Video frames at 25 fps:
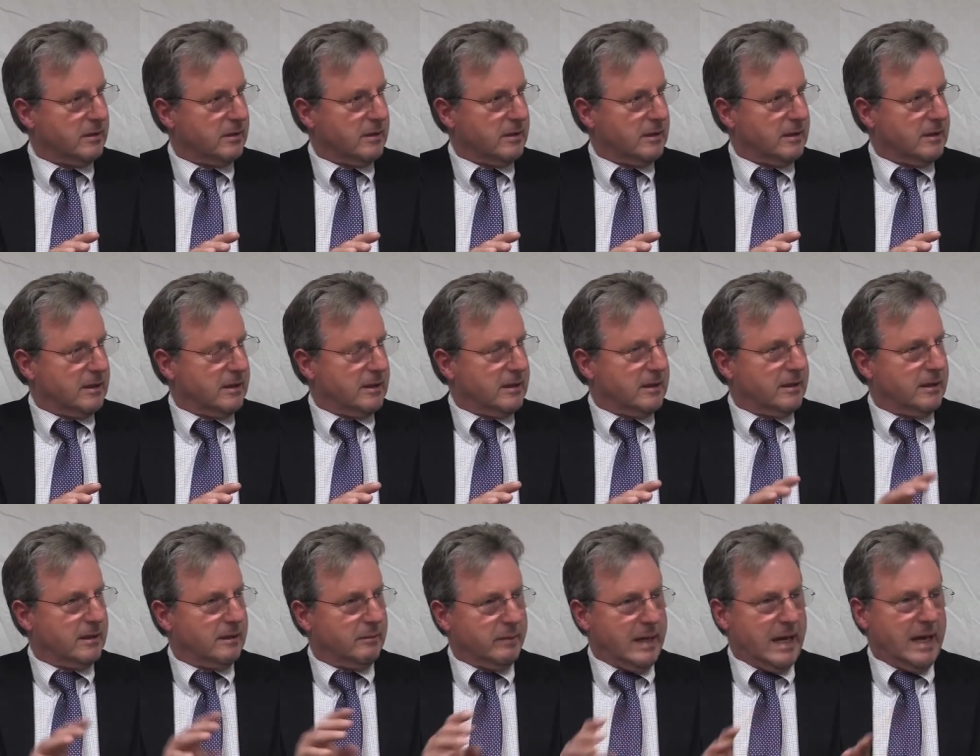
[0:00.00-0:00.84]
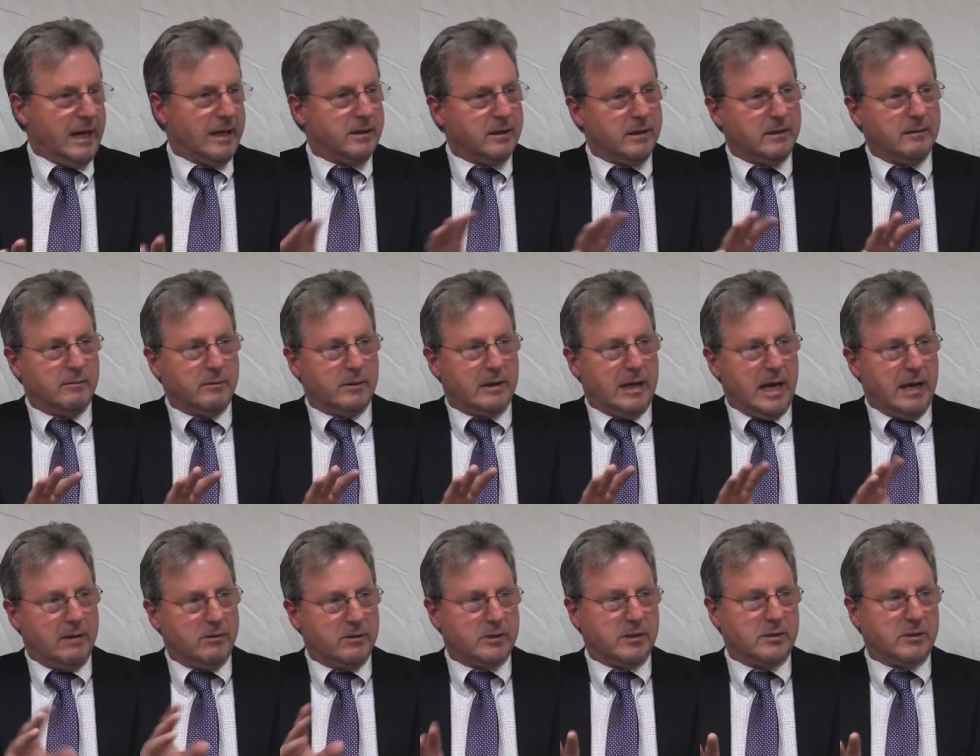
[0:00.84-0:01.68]
Mm-hmm. And back when
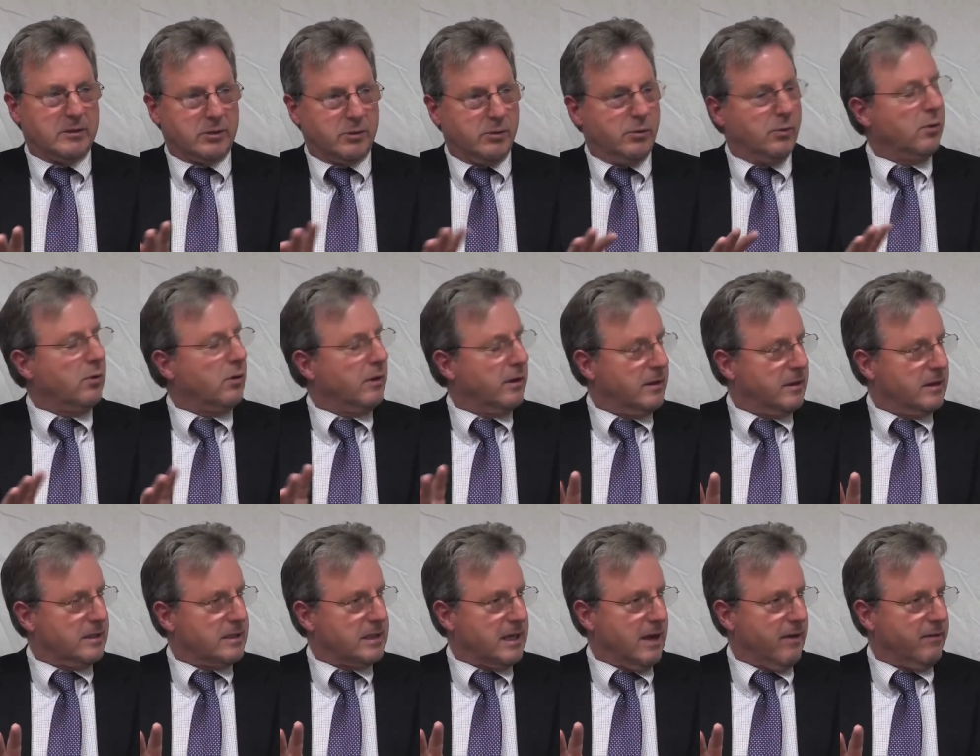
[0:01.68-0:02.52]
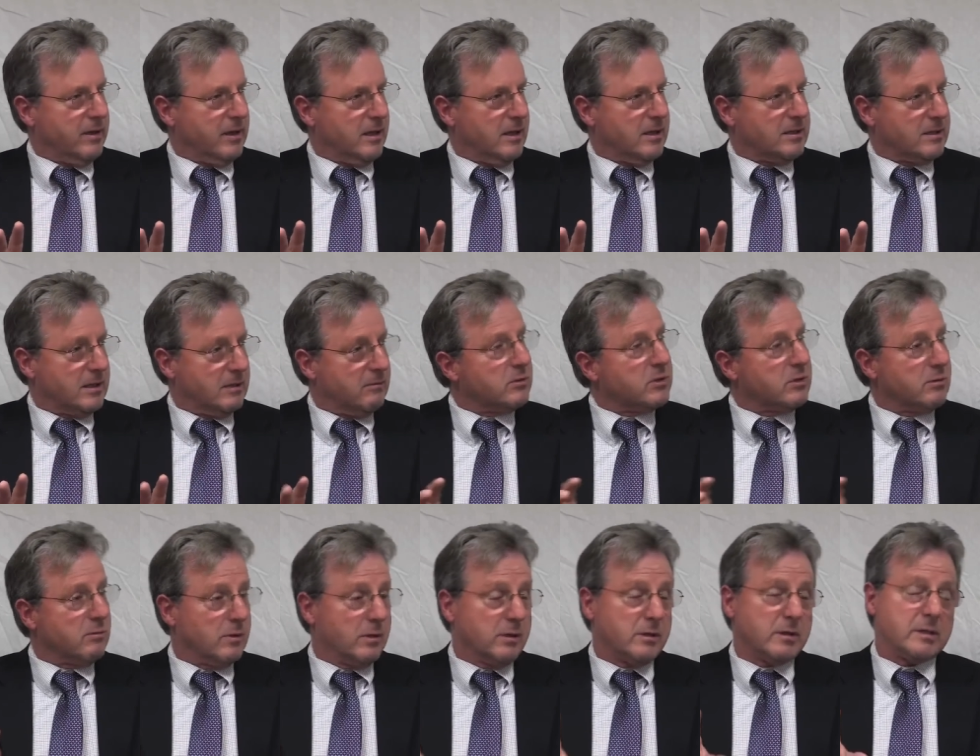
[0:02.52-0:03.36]
I was in school in the 70s, it
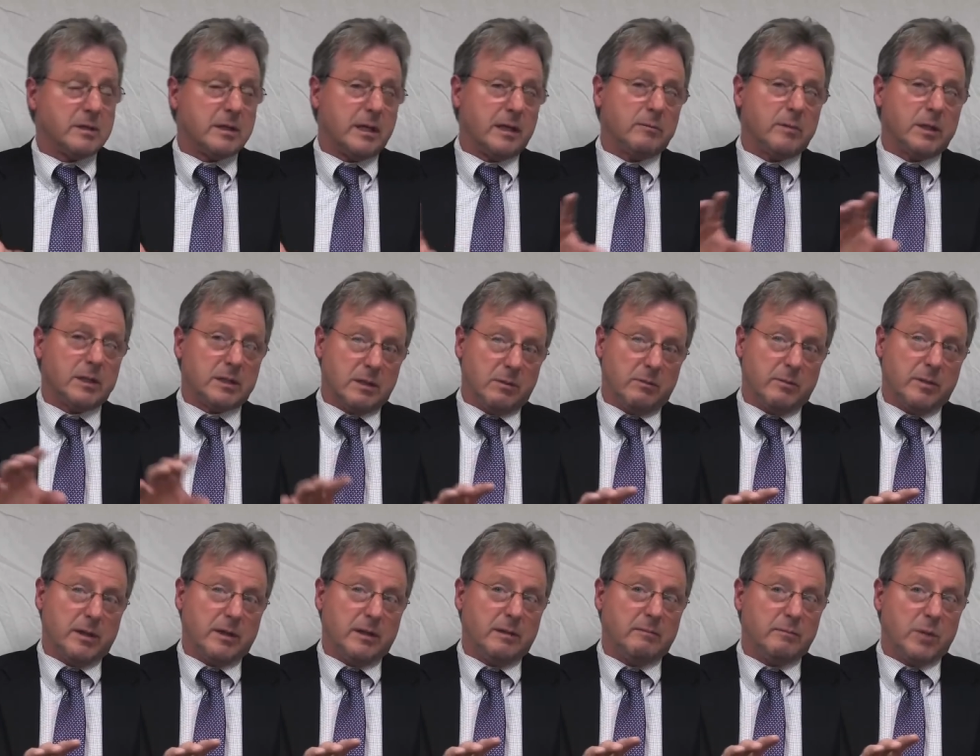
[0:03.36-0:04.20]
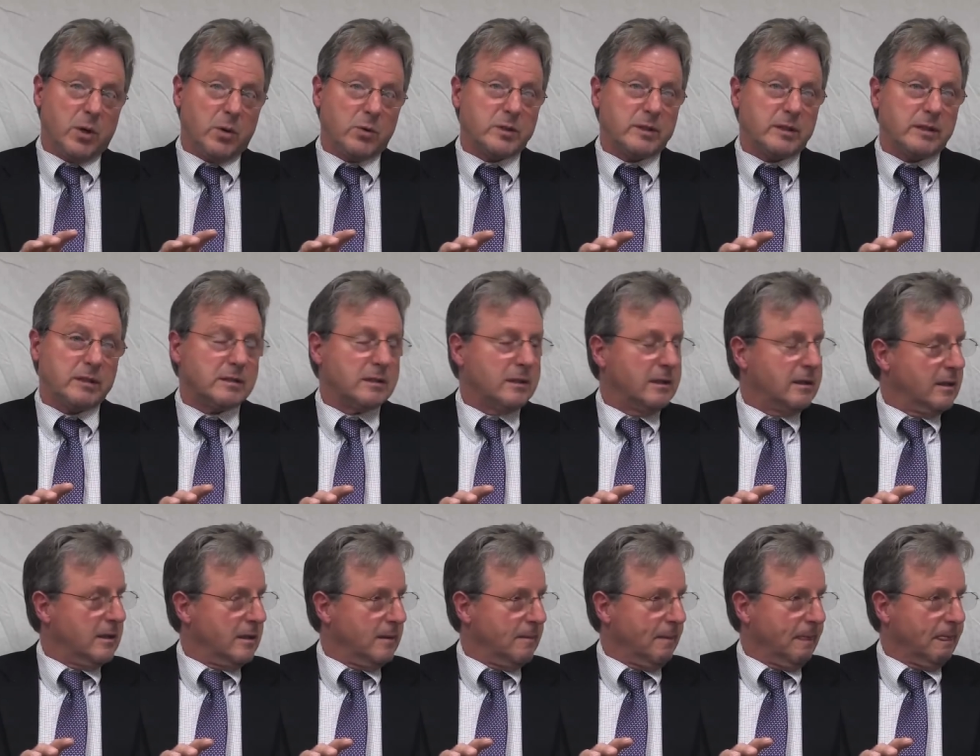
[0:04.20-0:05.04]
was a real stigma to be in
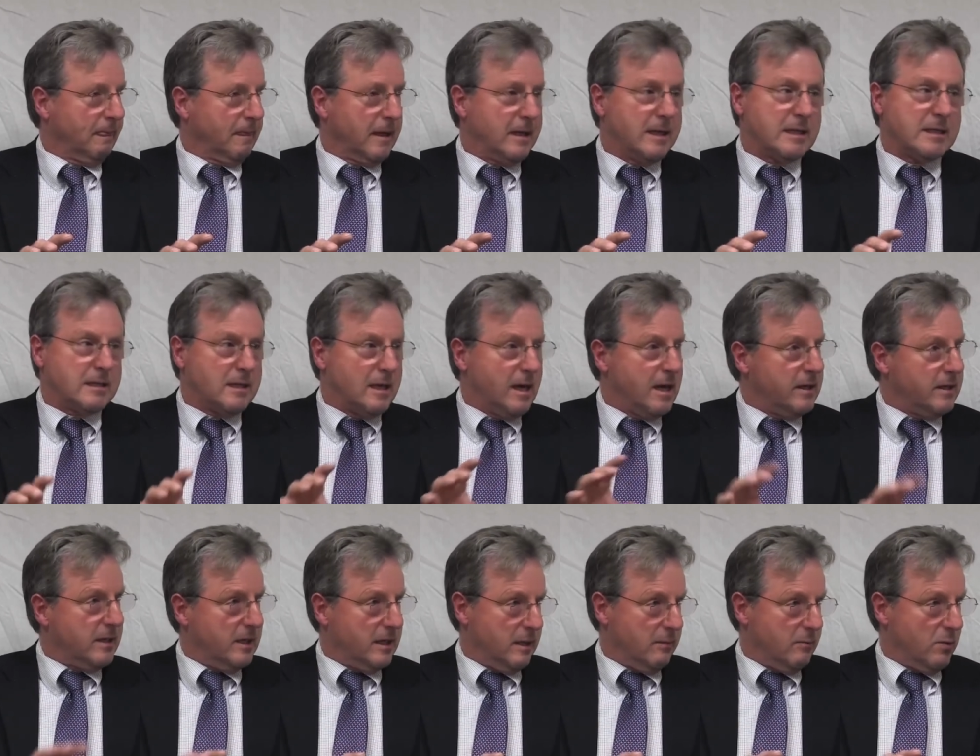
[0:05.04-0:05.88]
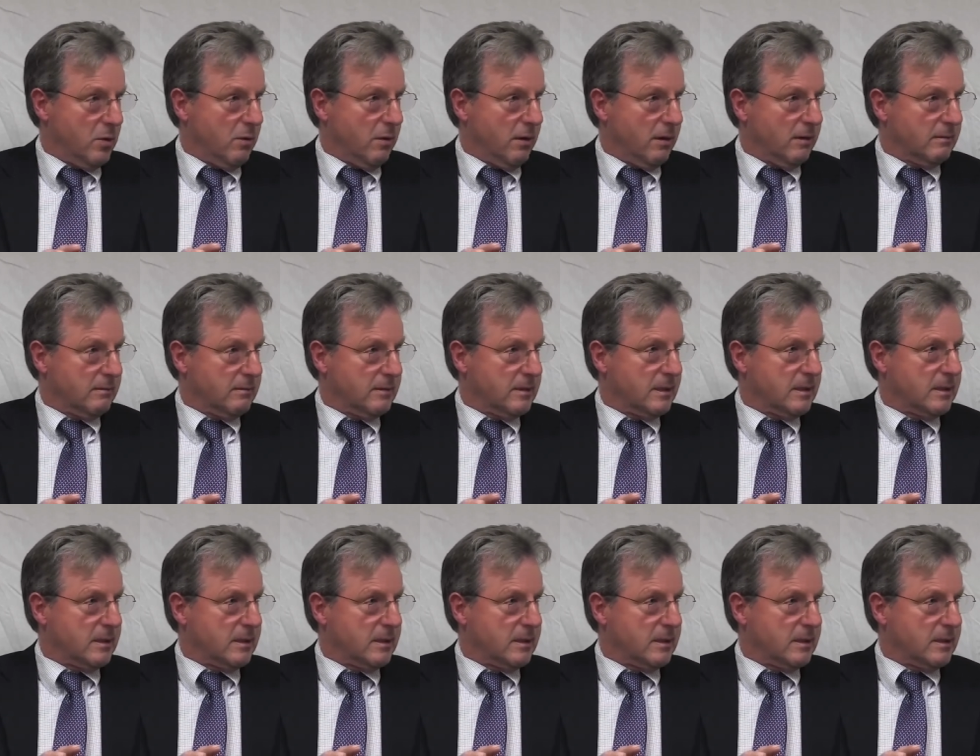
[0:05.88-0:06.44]
BOCES. It's not anymore.